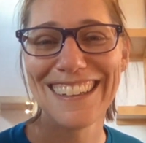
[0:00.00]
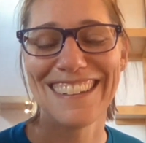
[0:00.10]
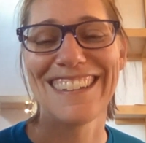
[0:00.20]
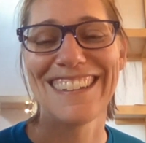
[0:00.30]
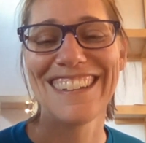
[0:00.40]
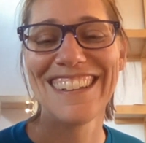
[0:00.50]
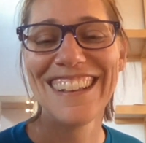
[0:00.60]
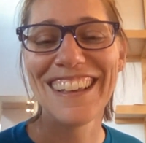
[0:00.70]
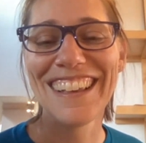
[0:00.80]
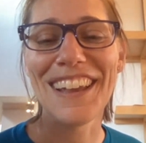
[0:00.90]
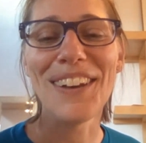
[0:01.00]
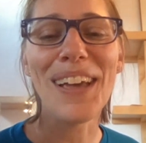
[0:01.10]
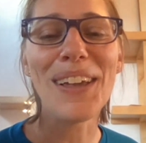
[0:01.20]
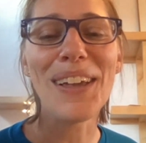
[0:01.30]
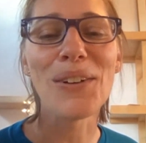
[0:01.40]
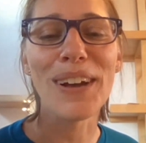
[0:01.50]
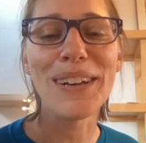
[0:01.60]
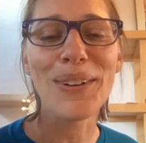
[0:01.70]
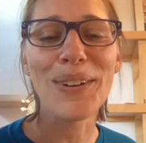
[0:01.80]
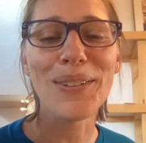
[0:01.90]
Yeah. Can you get your
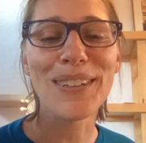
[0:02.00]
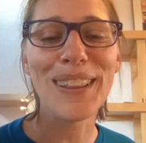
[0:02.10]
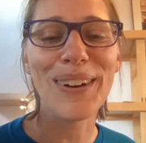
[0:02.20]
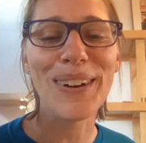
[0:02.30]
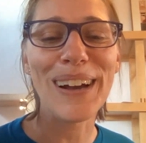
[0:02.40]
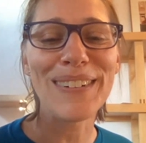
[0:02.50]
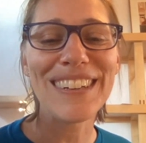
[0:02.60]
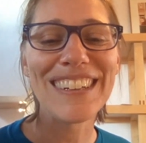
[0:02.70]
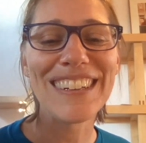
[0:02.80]
right toes to the ground?